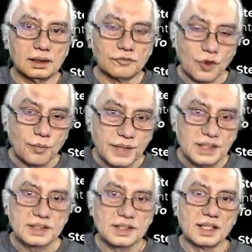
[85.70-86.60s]
from
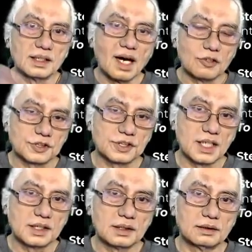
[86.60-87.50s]
inside
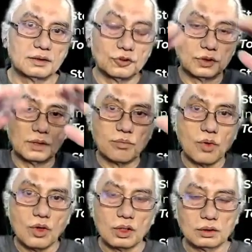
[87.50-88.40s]
outside to the
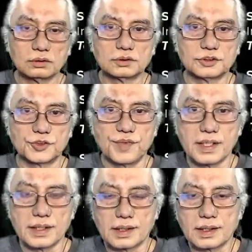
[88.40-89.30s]
ball
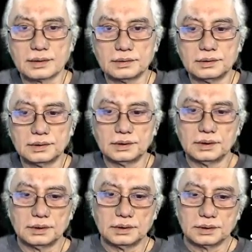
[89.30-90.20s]
sphere.
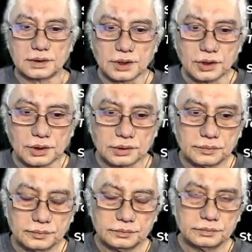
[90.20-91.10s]
So
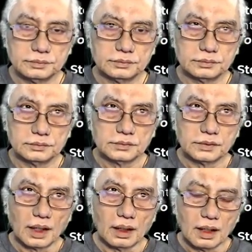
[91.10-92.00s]

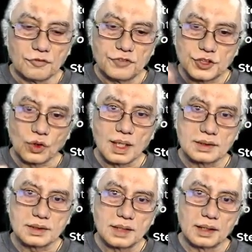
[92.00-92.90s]

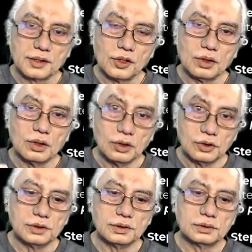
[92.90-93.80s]
visualize that your
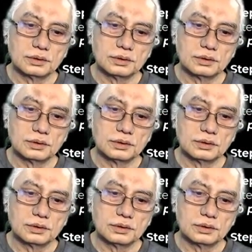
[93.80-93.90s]
own